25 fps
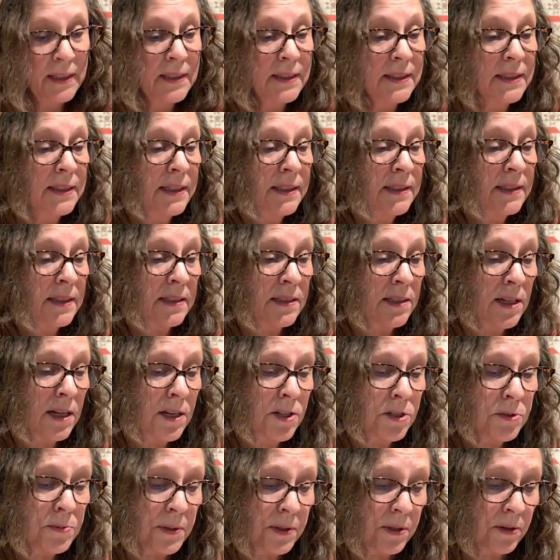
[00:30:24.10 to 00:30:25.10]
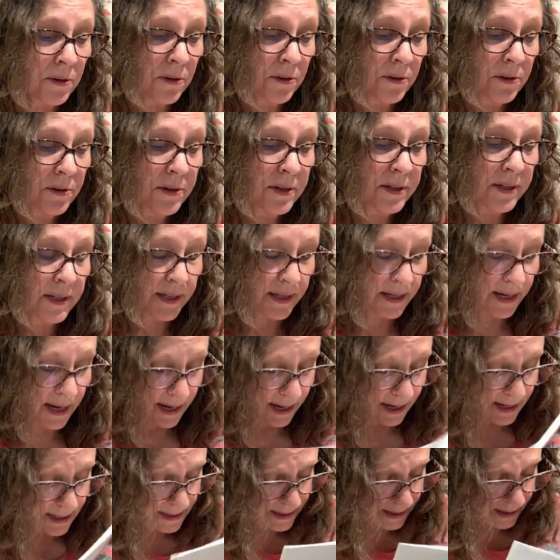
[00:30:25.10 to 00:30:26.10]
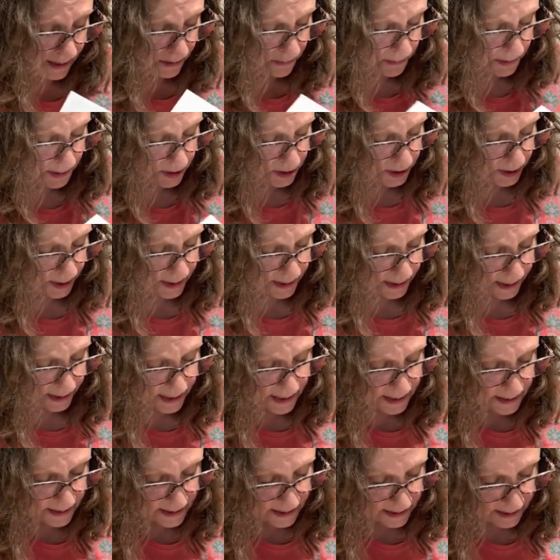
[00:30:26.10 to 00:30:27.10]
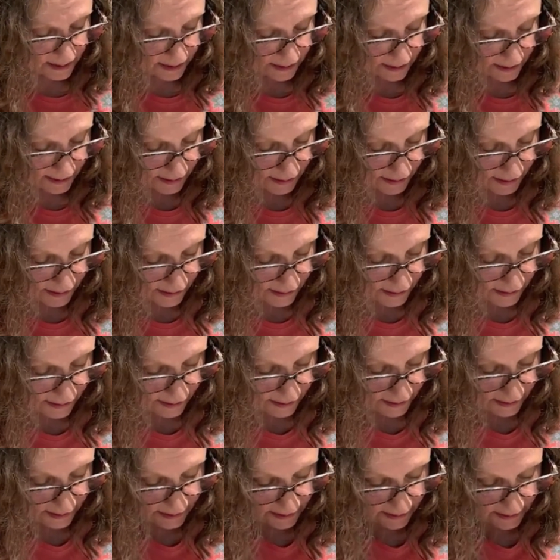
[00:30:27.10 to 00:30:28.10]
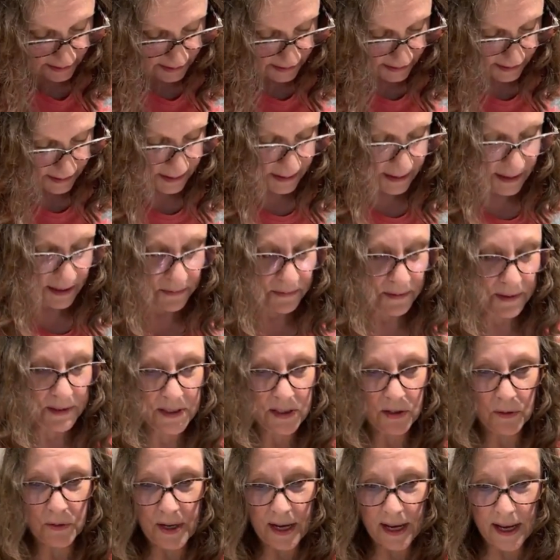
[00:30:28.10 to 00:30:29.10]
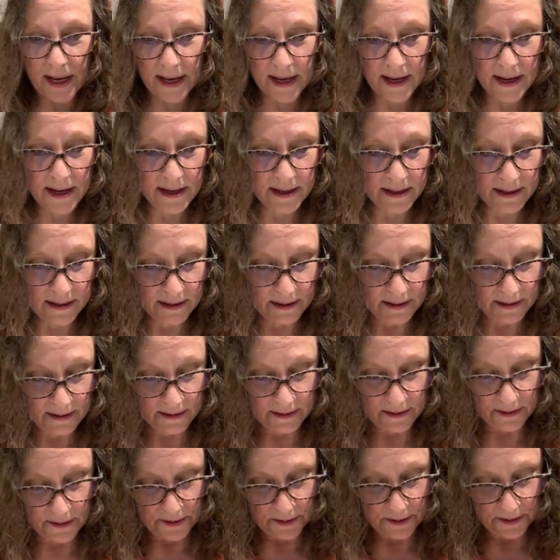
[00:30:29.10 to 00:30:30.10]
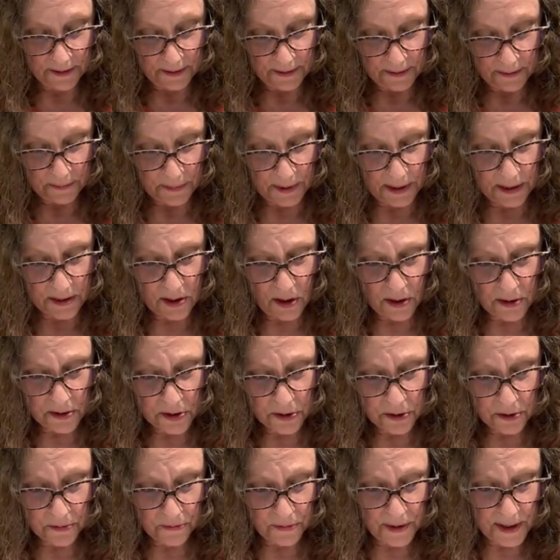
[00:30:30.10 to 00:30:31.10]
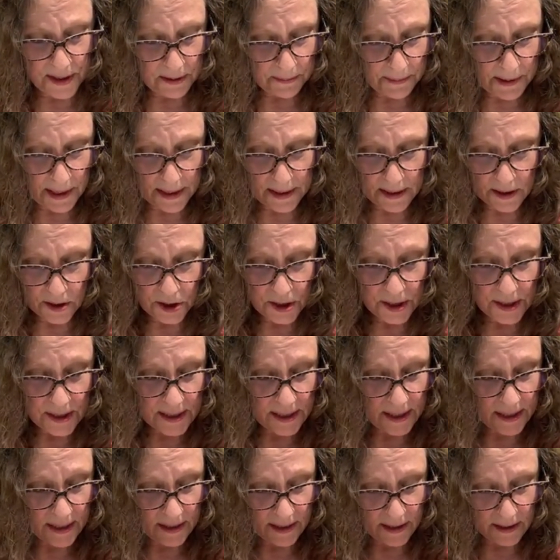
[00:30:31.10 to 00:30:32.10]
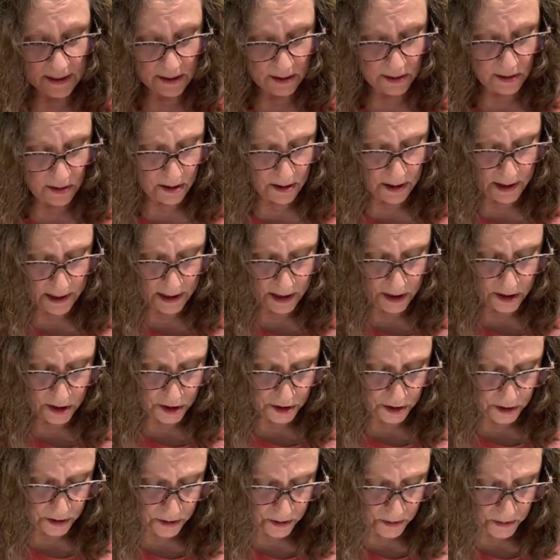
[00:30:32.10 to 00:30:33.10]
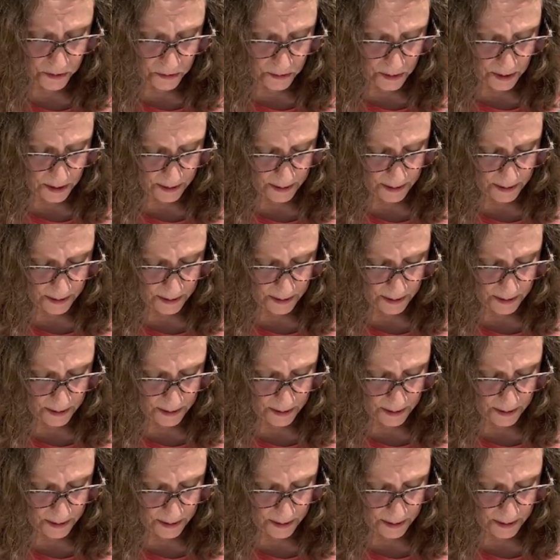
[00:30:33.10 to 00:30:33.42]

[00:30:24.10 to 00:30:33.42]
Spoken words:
getting in touch with her and asking what she thinks and if it's okay. But I talked to a friend of mine and she said, as long as you